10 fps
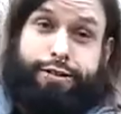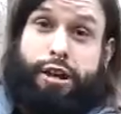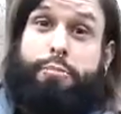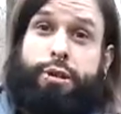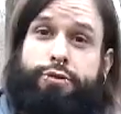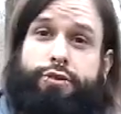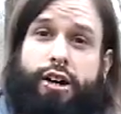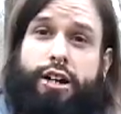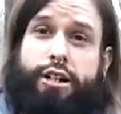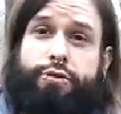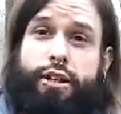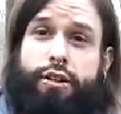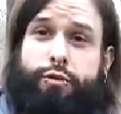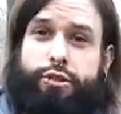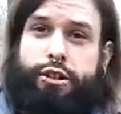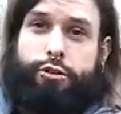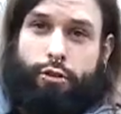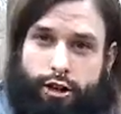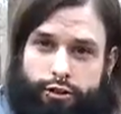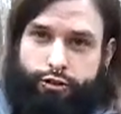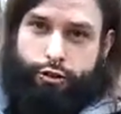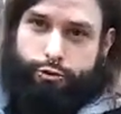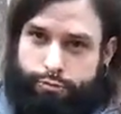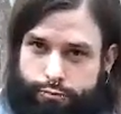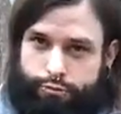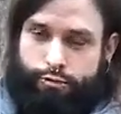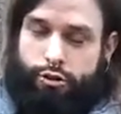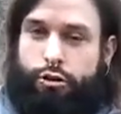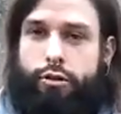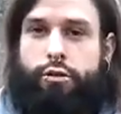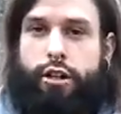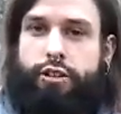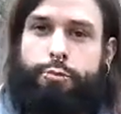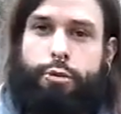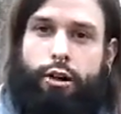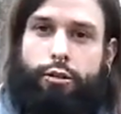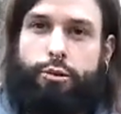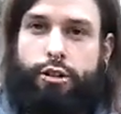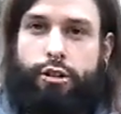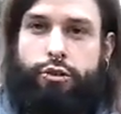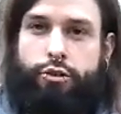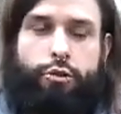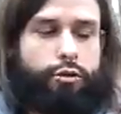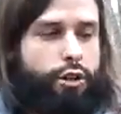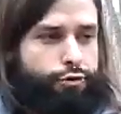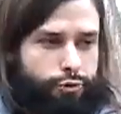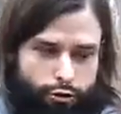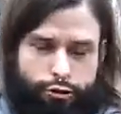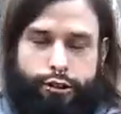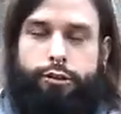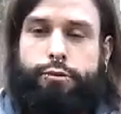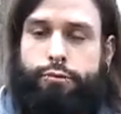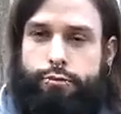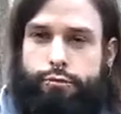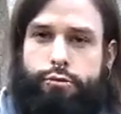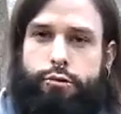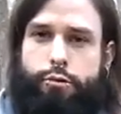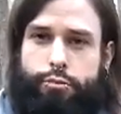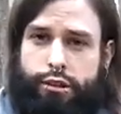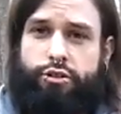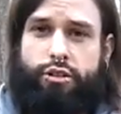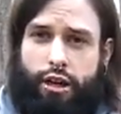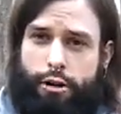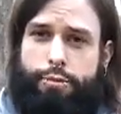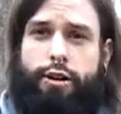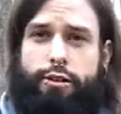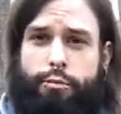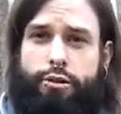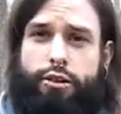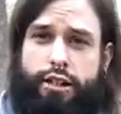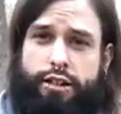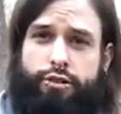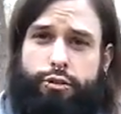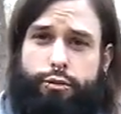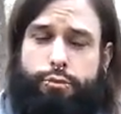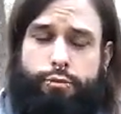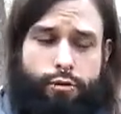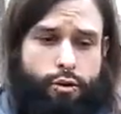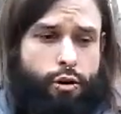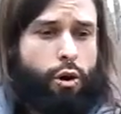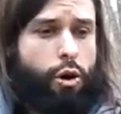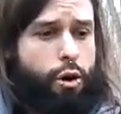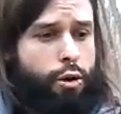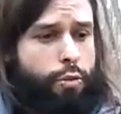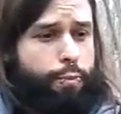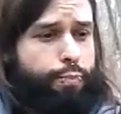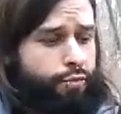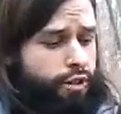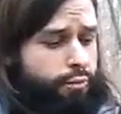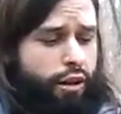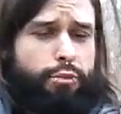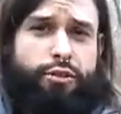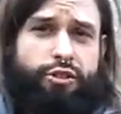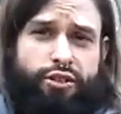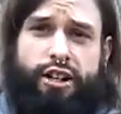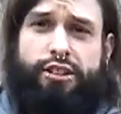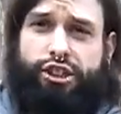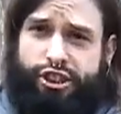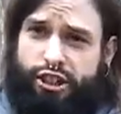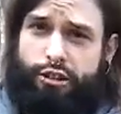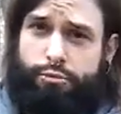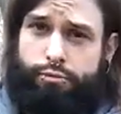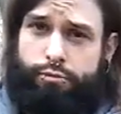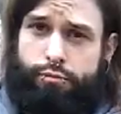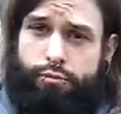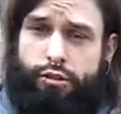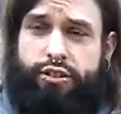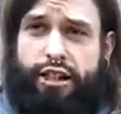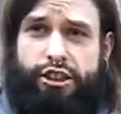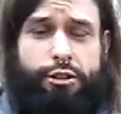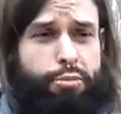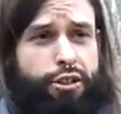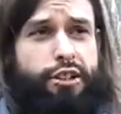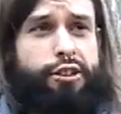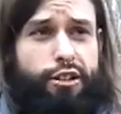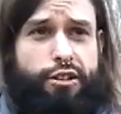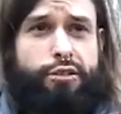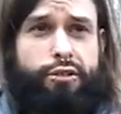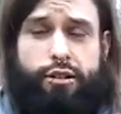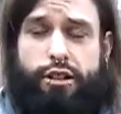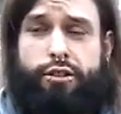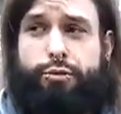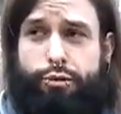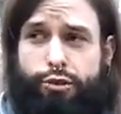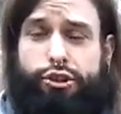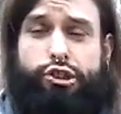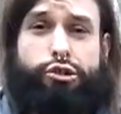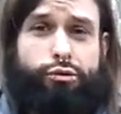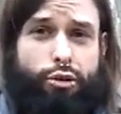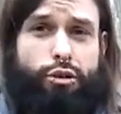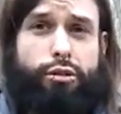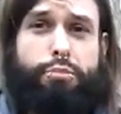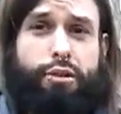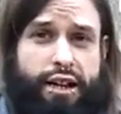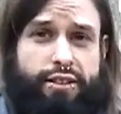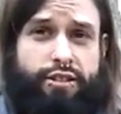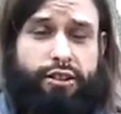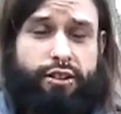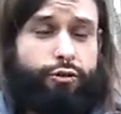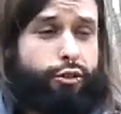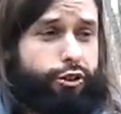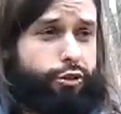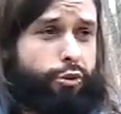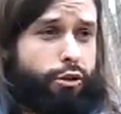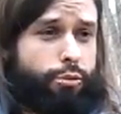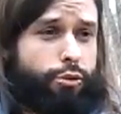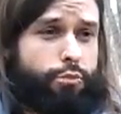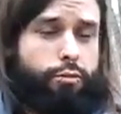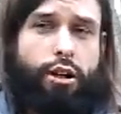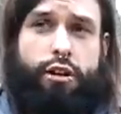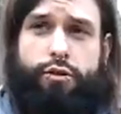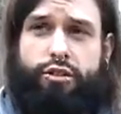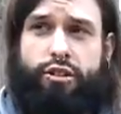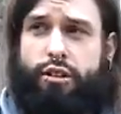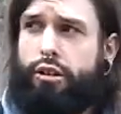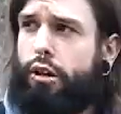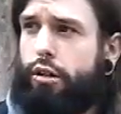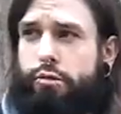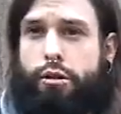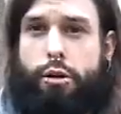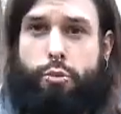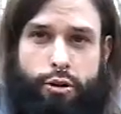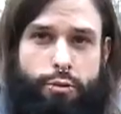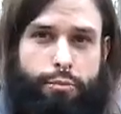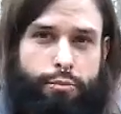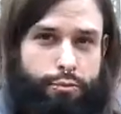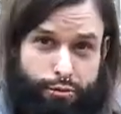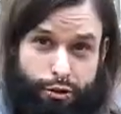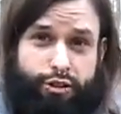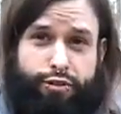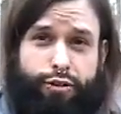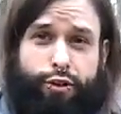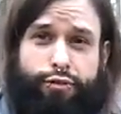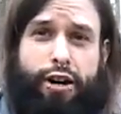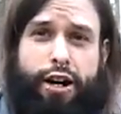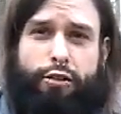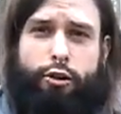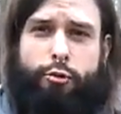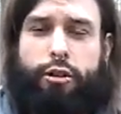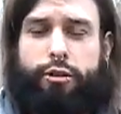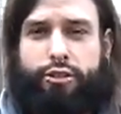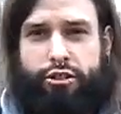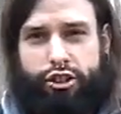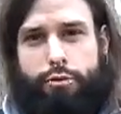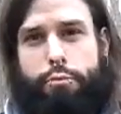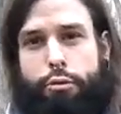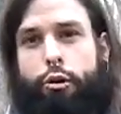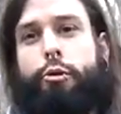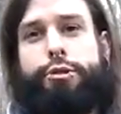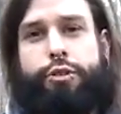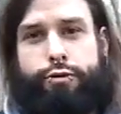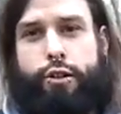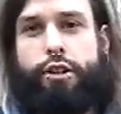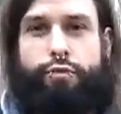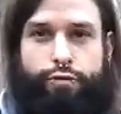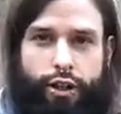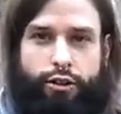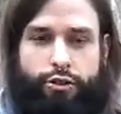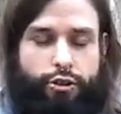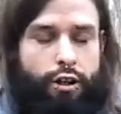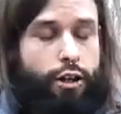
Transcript: The MP5 that everyone dick rides to, that's a polymer gun too. Not fully, but there's a lot of polymer on that too. Polymer is not shitty. It's actually pretty good. It's really strong plastic. It's very durable. Obviously, they wouldn't use it for a firearm, otherwise that shit would blow up in your fucking face.